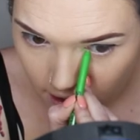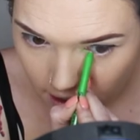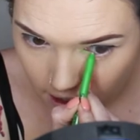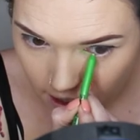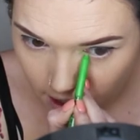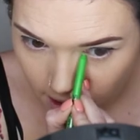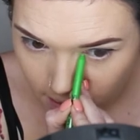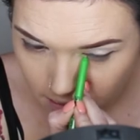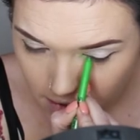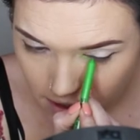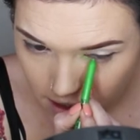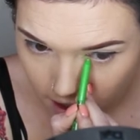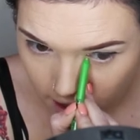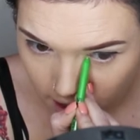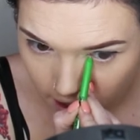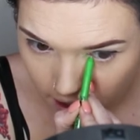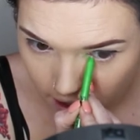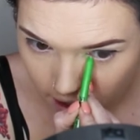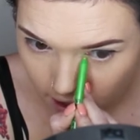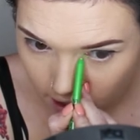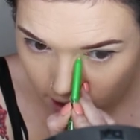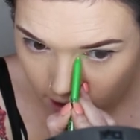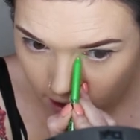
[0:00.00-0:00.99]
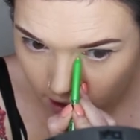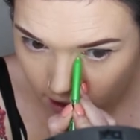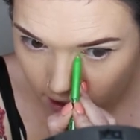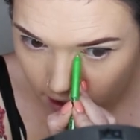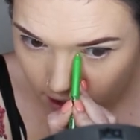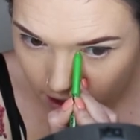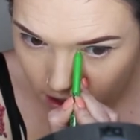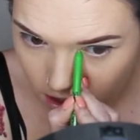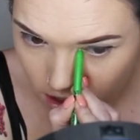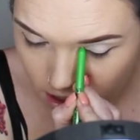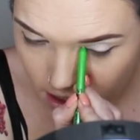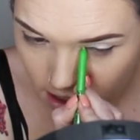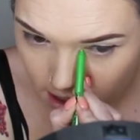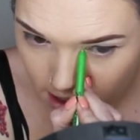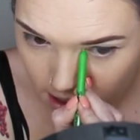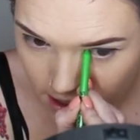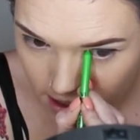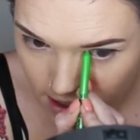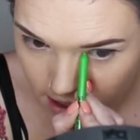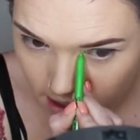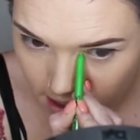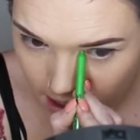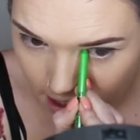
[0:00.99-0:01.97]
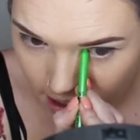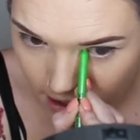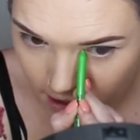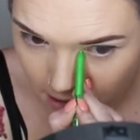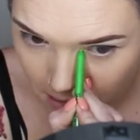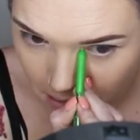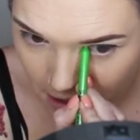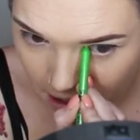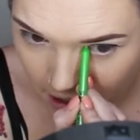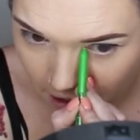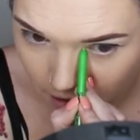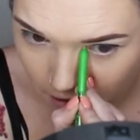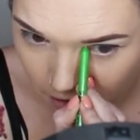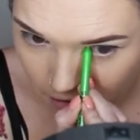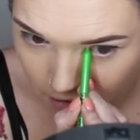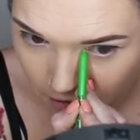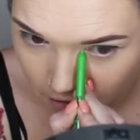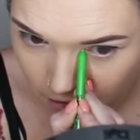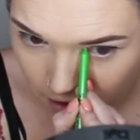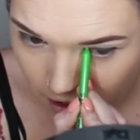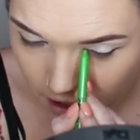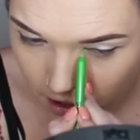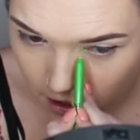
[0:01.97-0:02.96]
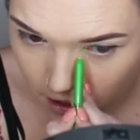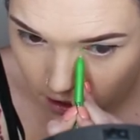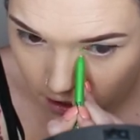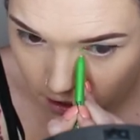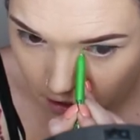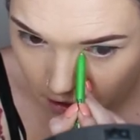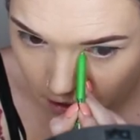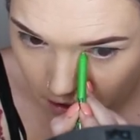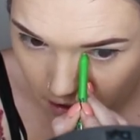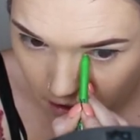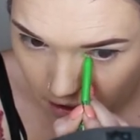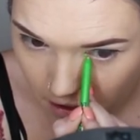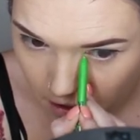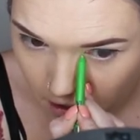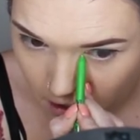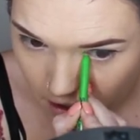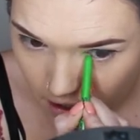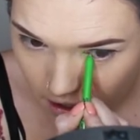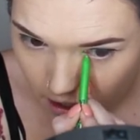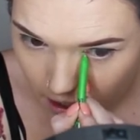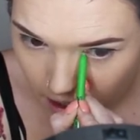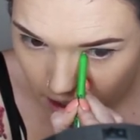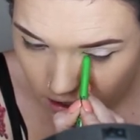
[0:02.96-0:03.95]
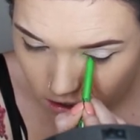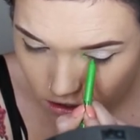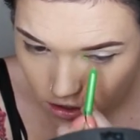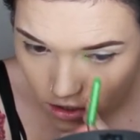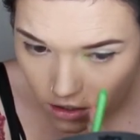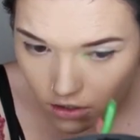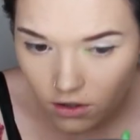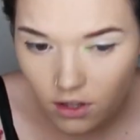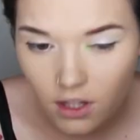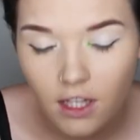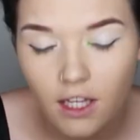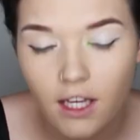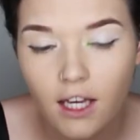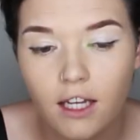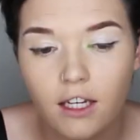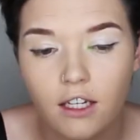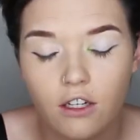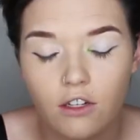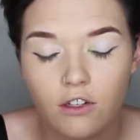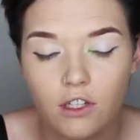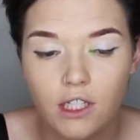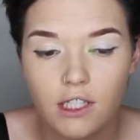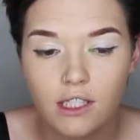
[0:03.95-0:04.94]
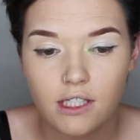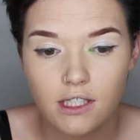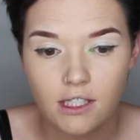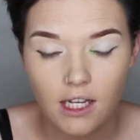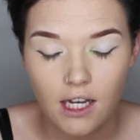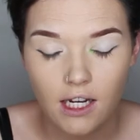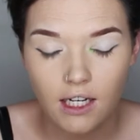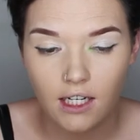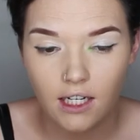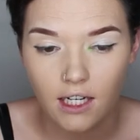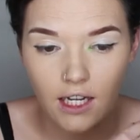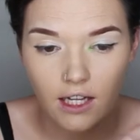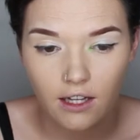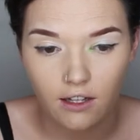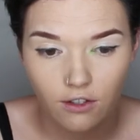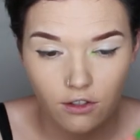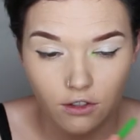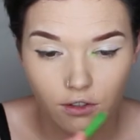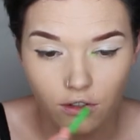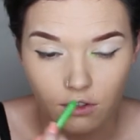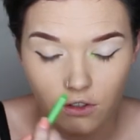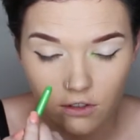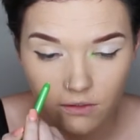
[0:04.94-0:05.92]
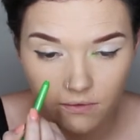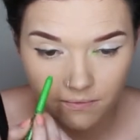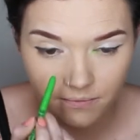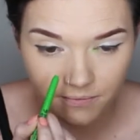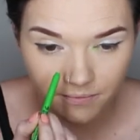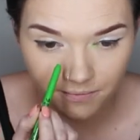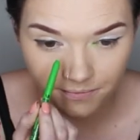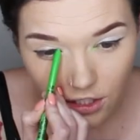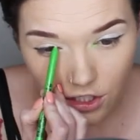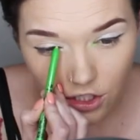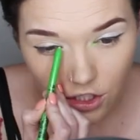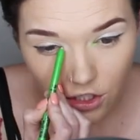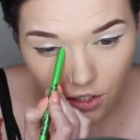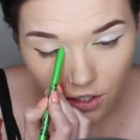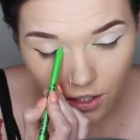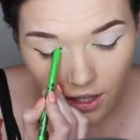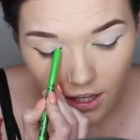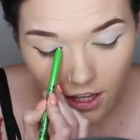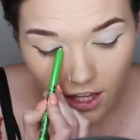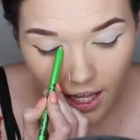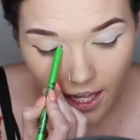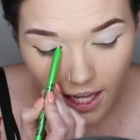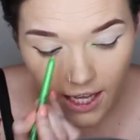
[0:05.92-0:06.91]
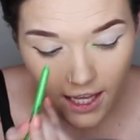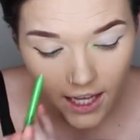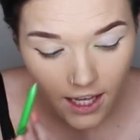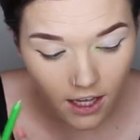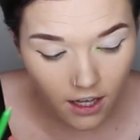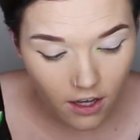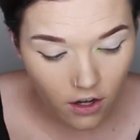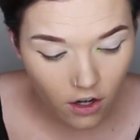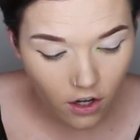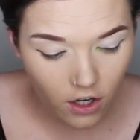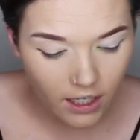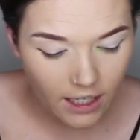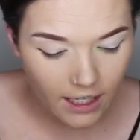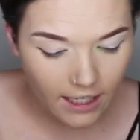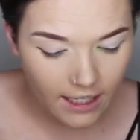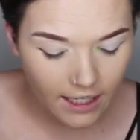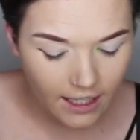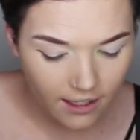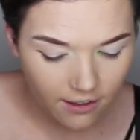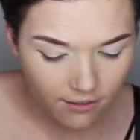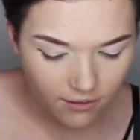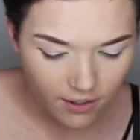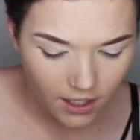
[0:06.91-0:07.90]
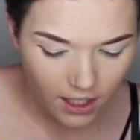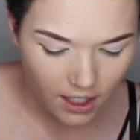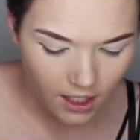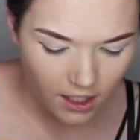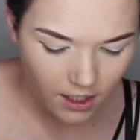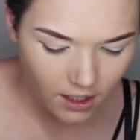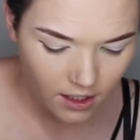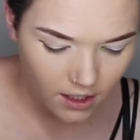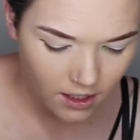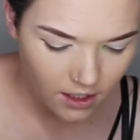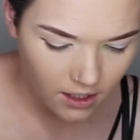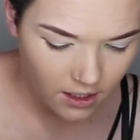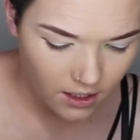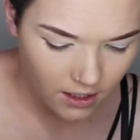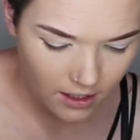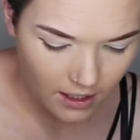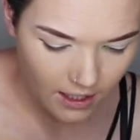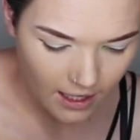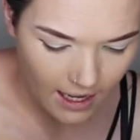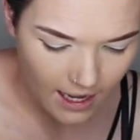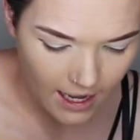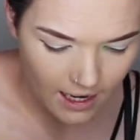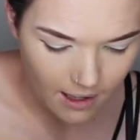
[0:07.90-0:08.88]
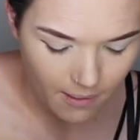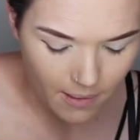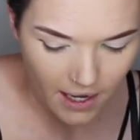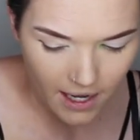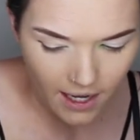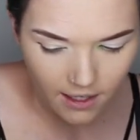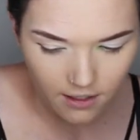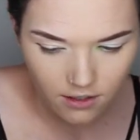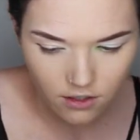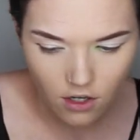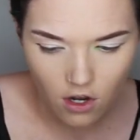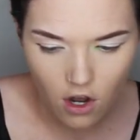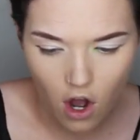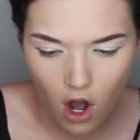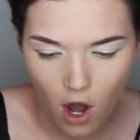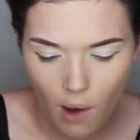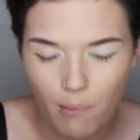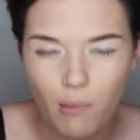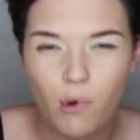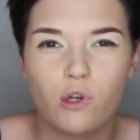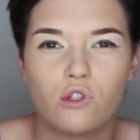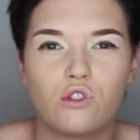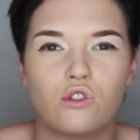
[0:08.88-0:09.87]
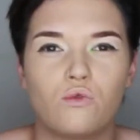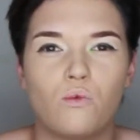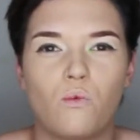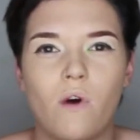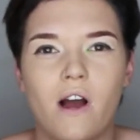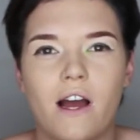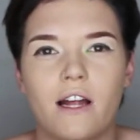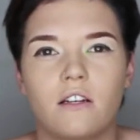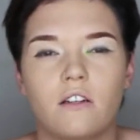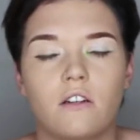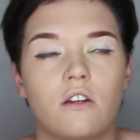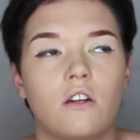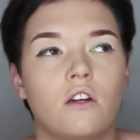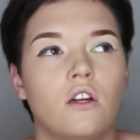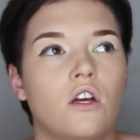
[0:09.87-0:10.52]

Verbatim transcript: I'm tired. I just entertained my girlfriend. I don't think I need to entertain another girl. So they are leaving at about half past one.